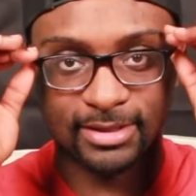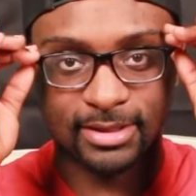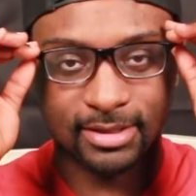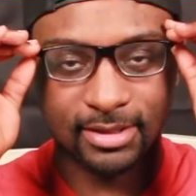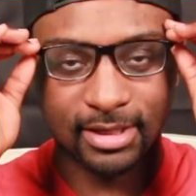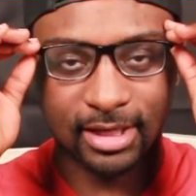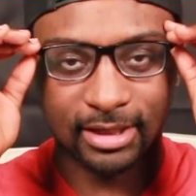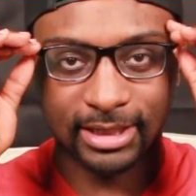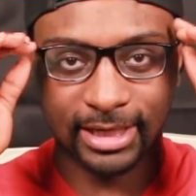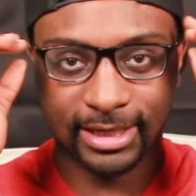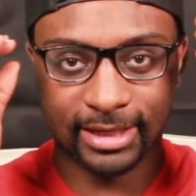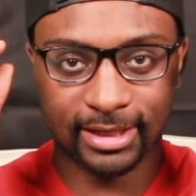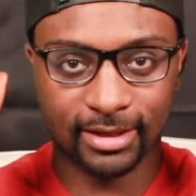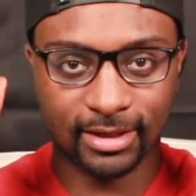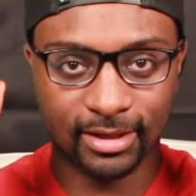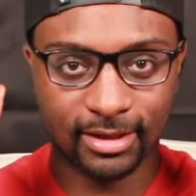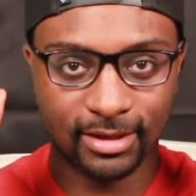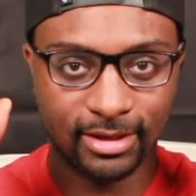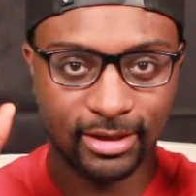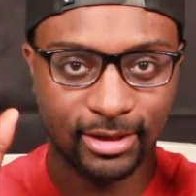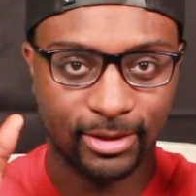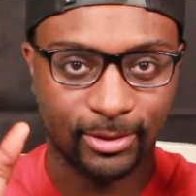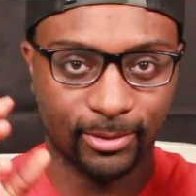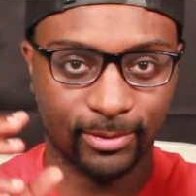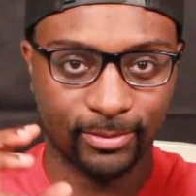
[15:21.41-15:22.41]
It's not like,
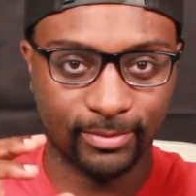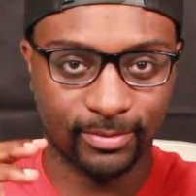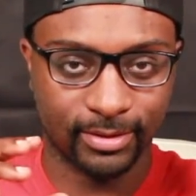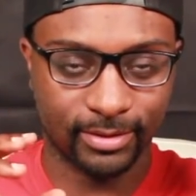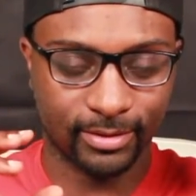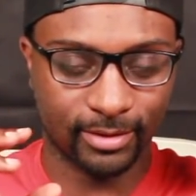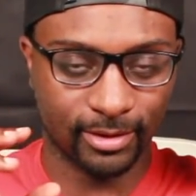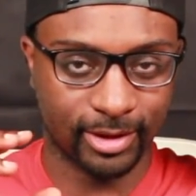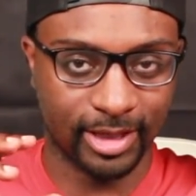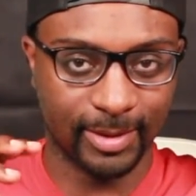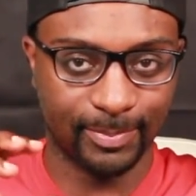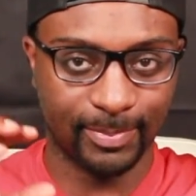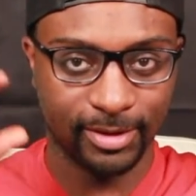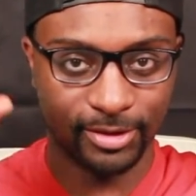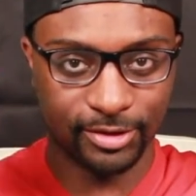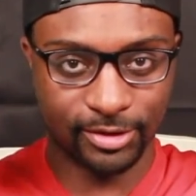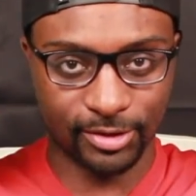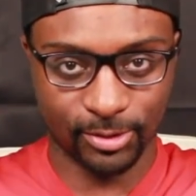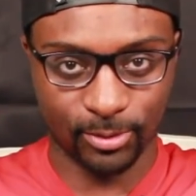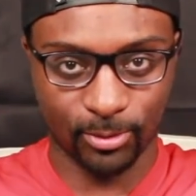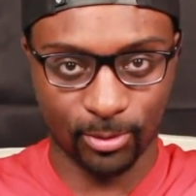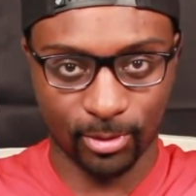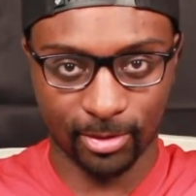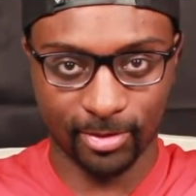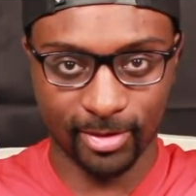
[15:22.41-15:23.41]
you know, they're keeping
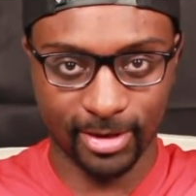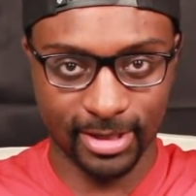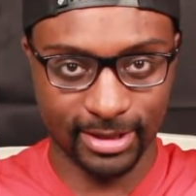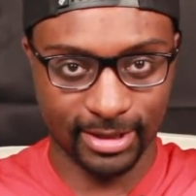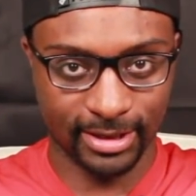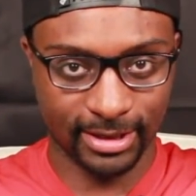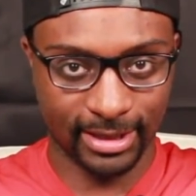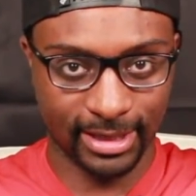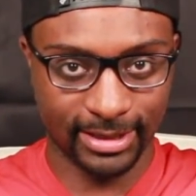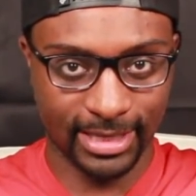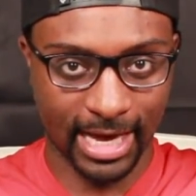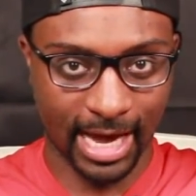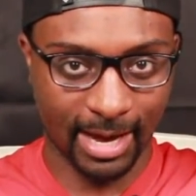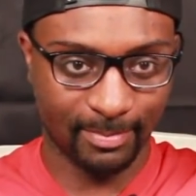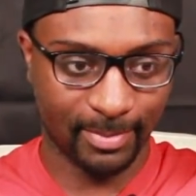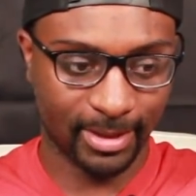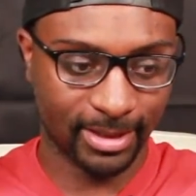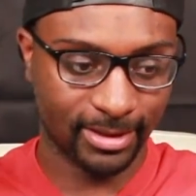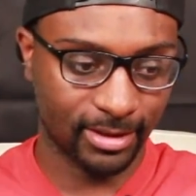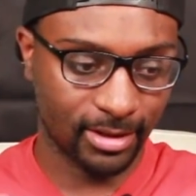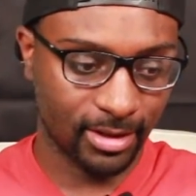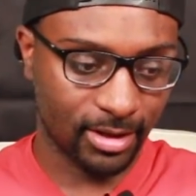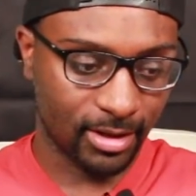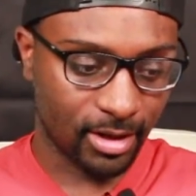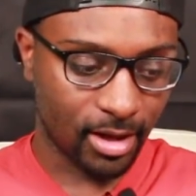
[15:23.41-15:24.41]
score or anything like that,
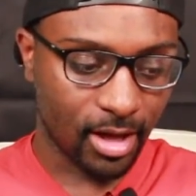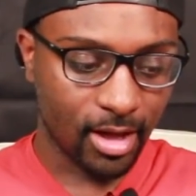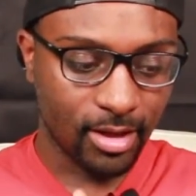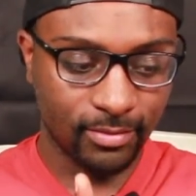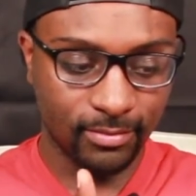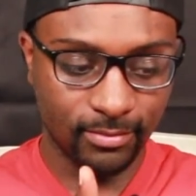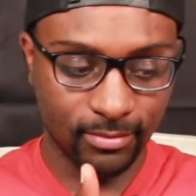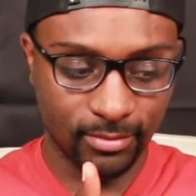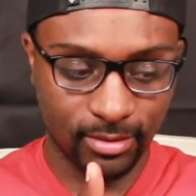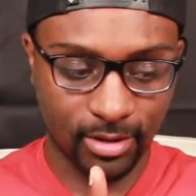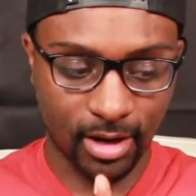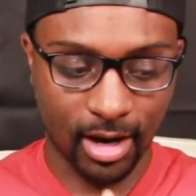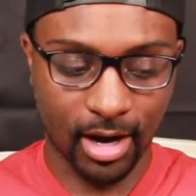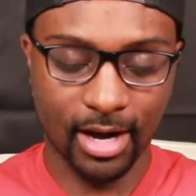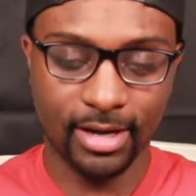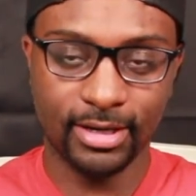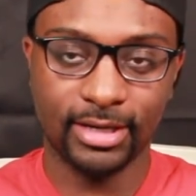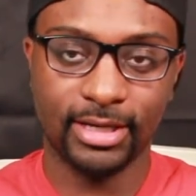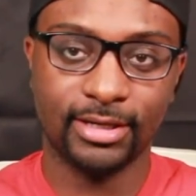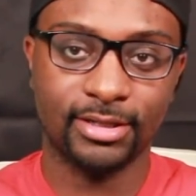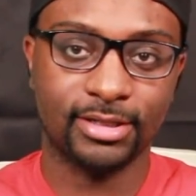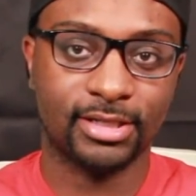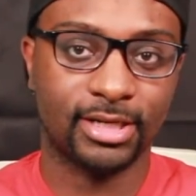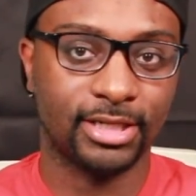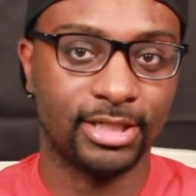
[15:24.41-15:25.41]
but the
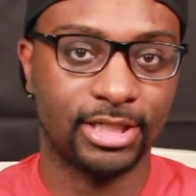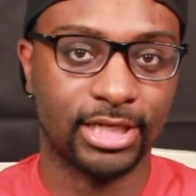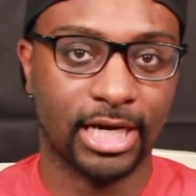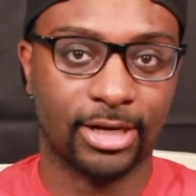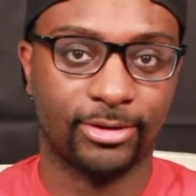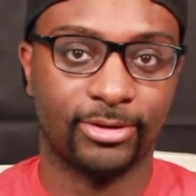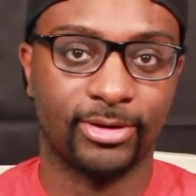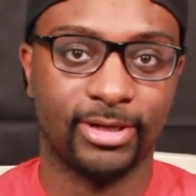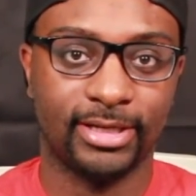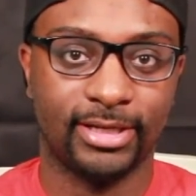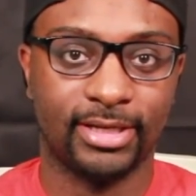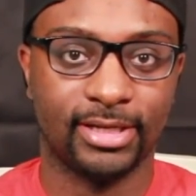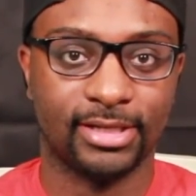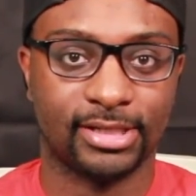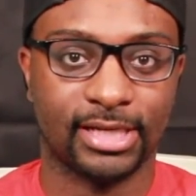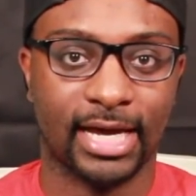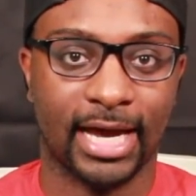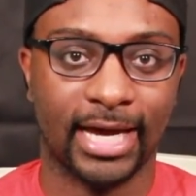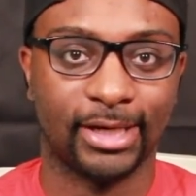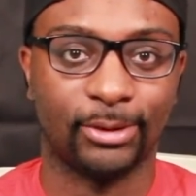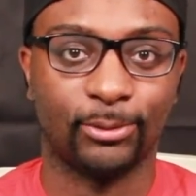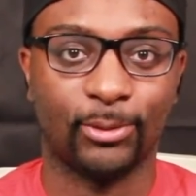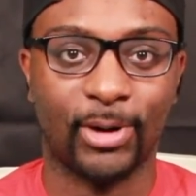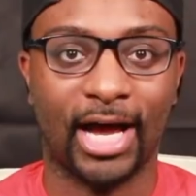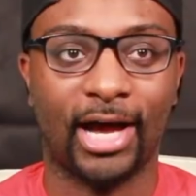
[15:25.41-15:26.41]
audience can generally
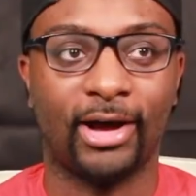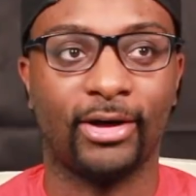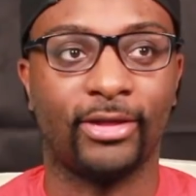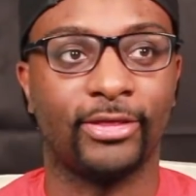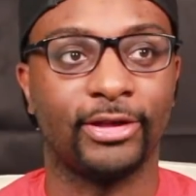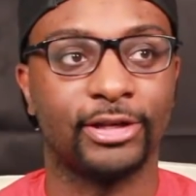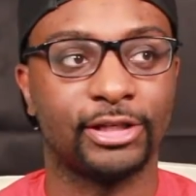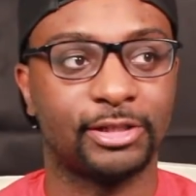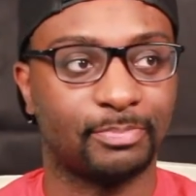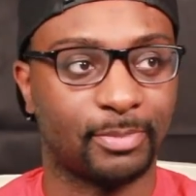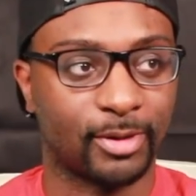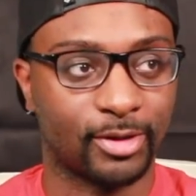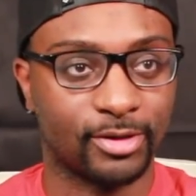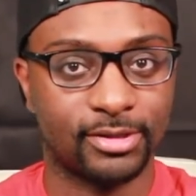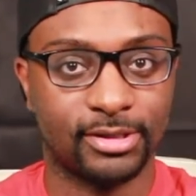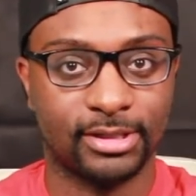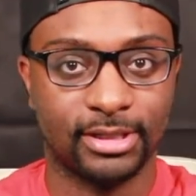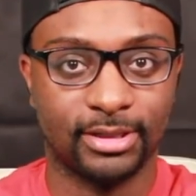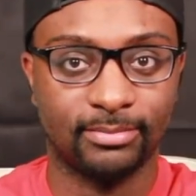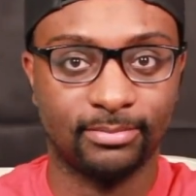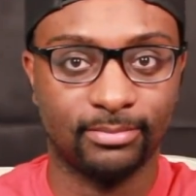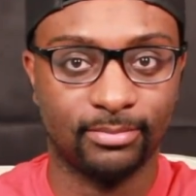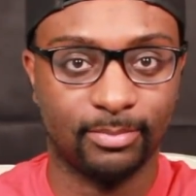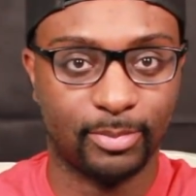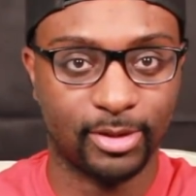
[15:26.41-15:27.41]
decide, wow, this
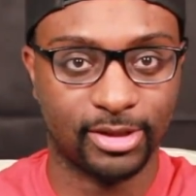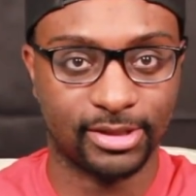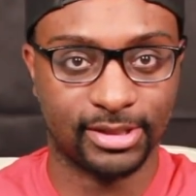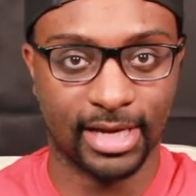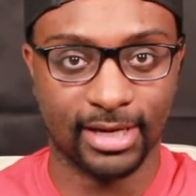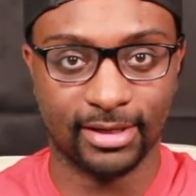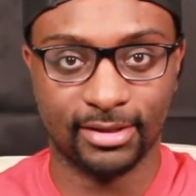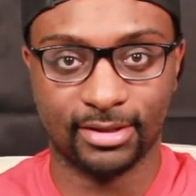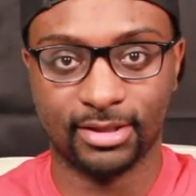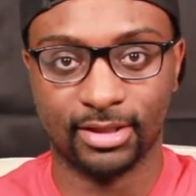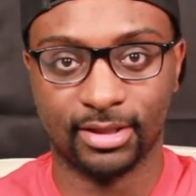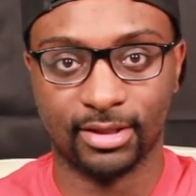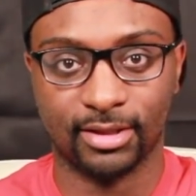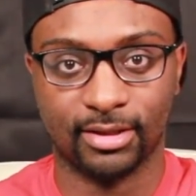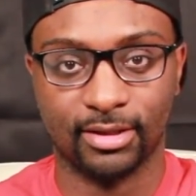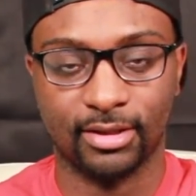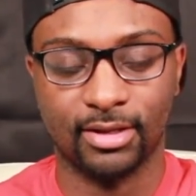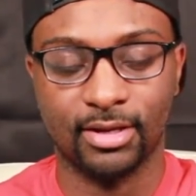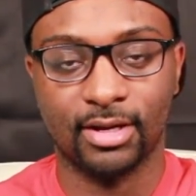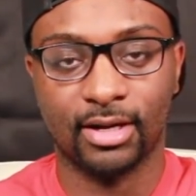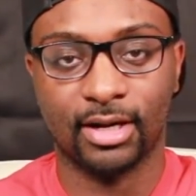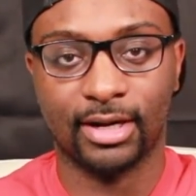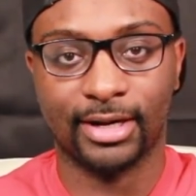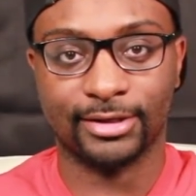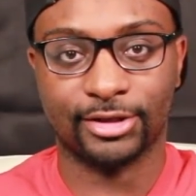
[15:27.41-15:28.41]
person presented
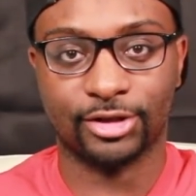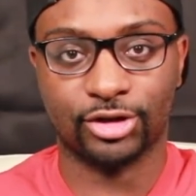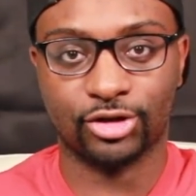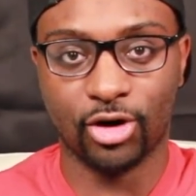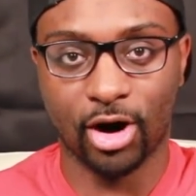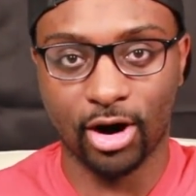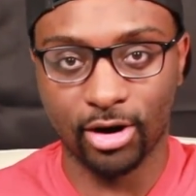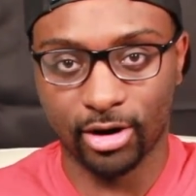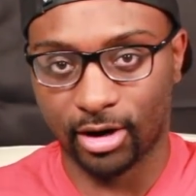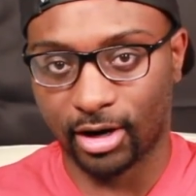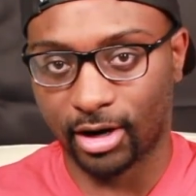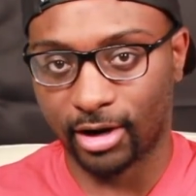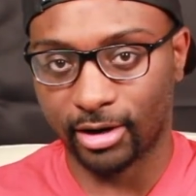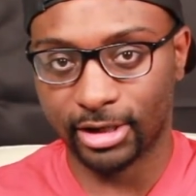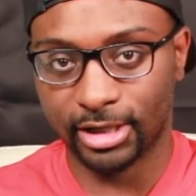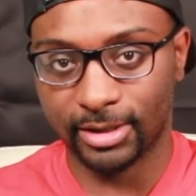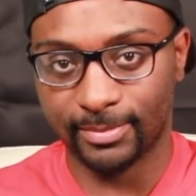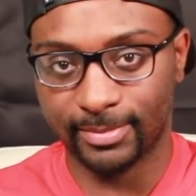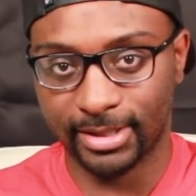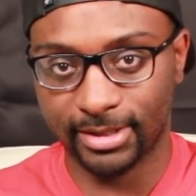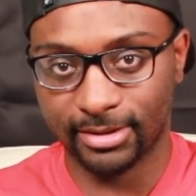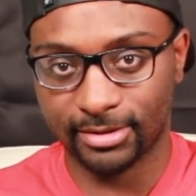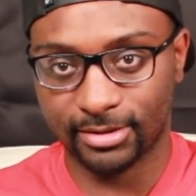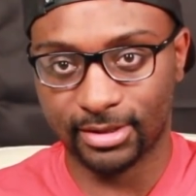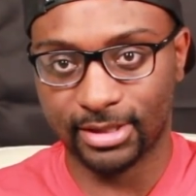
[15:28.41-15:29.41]
a stronger
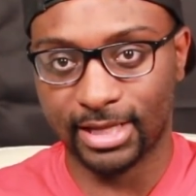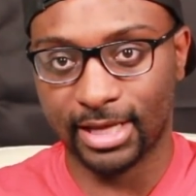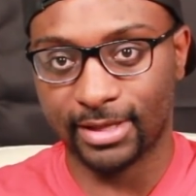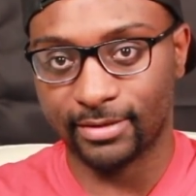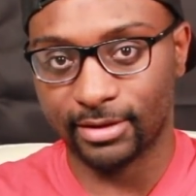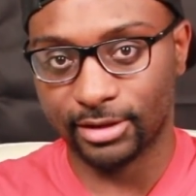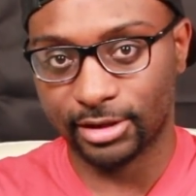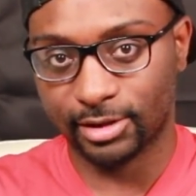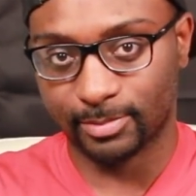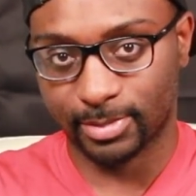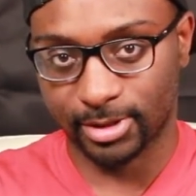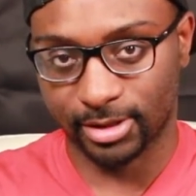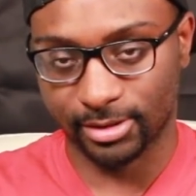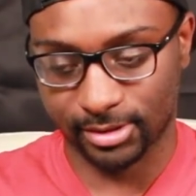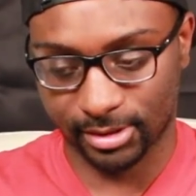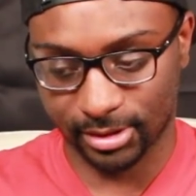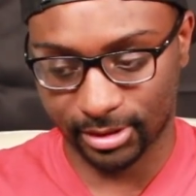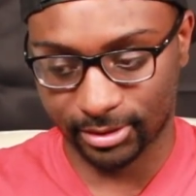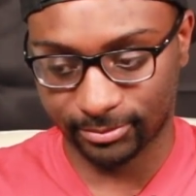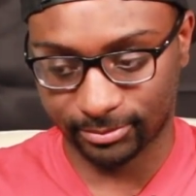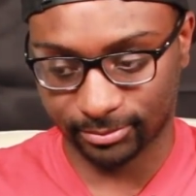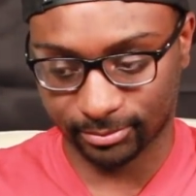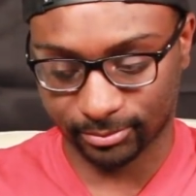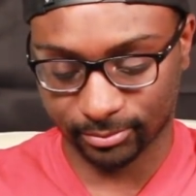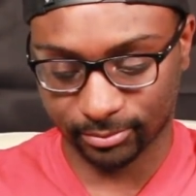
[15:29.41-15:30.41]
argument than this
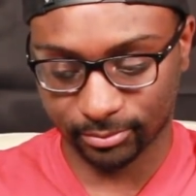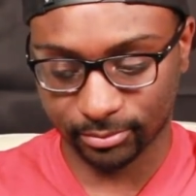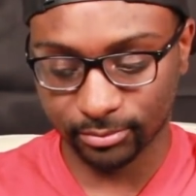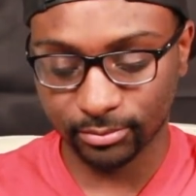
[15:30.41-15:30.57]
person,